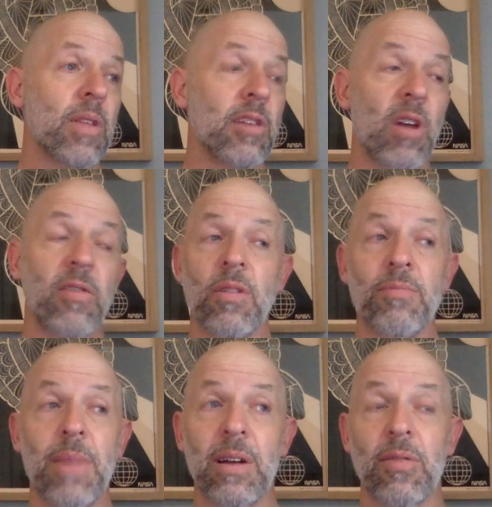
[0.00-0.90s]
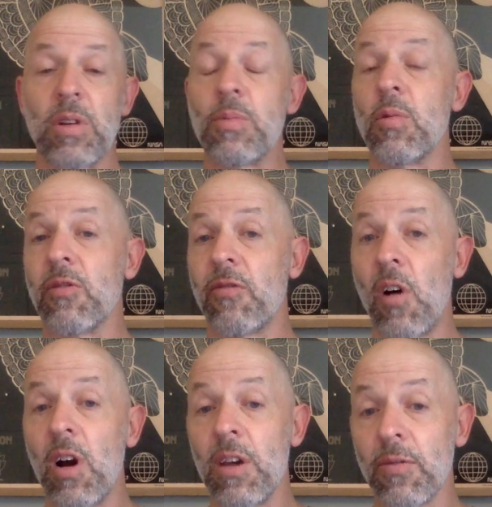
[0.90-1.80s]
travel at Mach
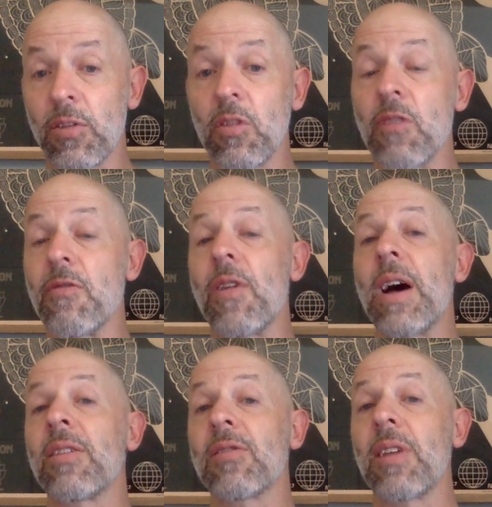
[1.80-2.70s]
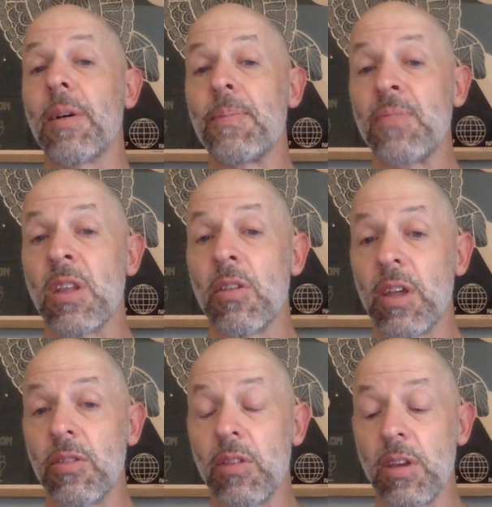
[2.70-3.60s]
3.5, so they're faster
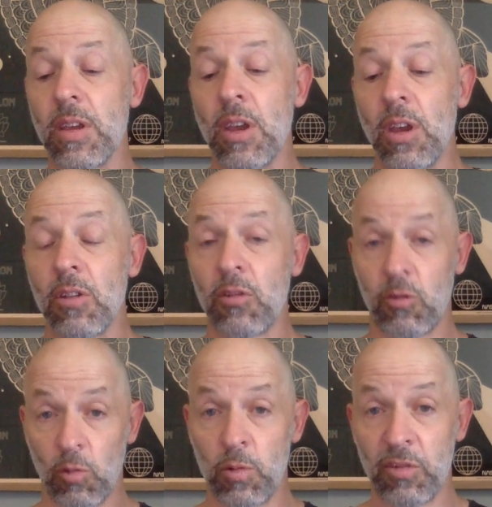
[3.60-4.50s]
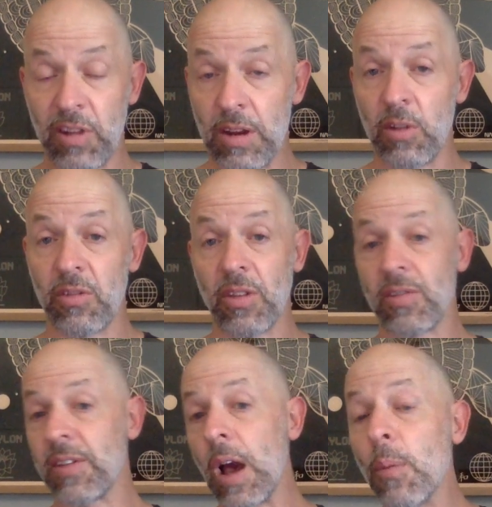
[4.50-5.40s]
than the Storm Shadows and the
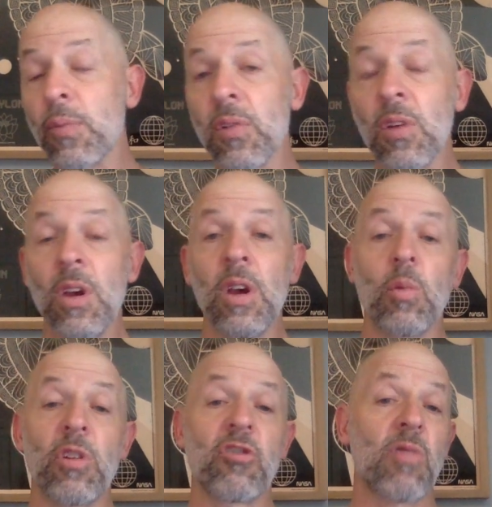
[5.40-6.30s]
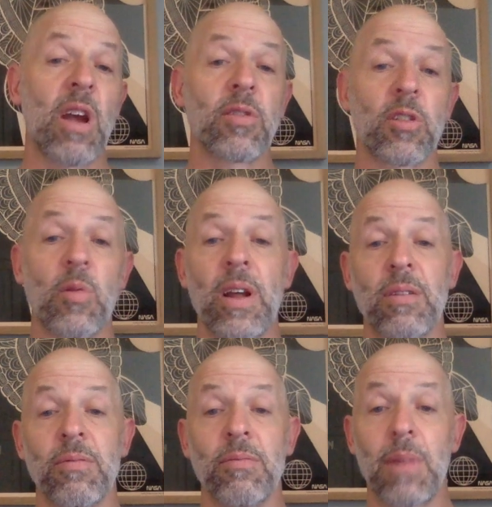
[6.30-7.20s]
Scalps, which travel at
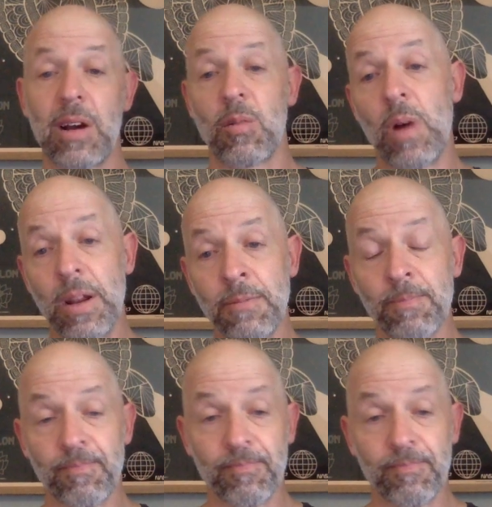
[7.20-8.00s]
around Mach 1.